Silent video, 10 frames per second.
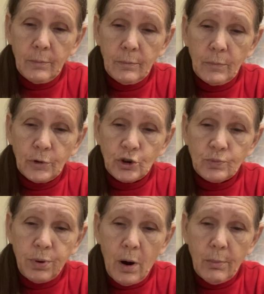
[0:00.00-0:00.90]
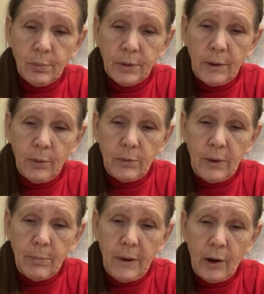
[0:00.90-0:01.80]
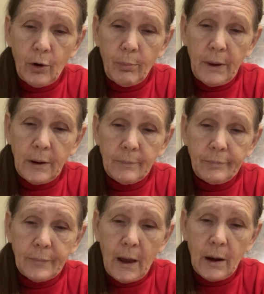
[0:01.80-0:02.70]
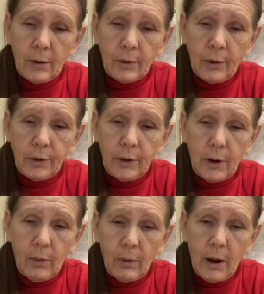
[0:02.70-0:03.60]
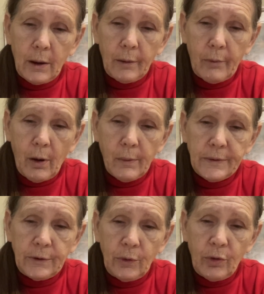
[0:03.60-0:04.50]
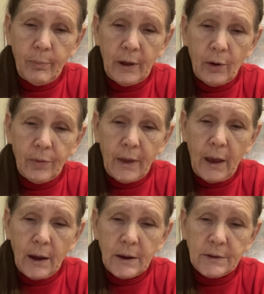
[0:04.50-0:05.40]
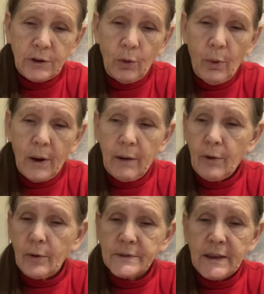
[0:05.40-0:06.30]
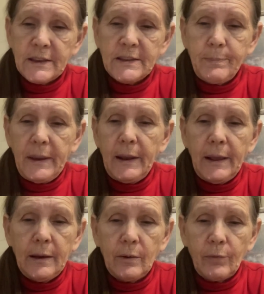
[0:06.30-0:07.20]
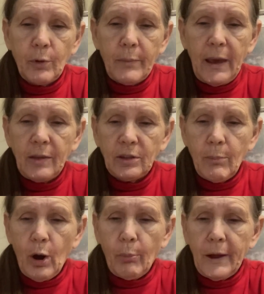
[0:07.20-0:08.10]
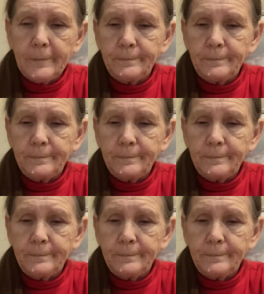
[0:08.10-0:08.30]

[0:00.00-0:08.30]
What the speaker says: which probably would be better, but I don't know, you know. I don't always do the better thing. I just do whatever is expedient for me at the moment.